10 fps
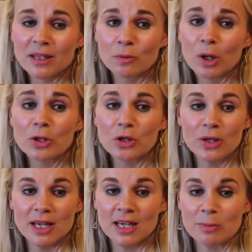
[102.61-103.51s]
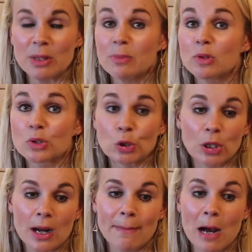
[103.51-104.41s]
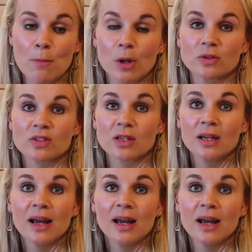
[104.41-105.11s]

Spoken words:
the one you hear people talk about most.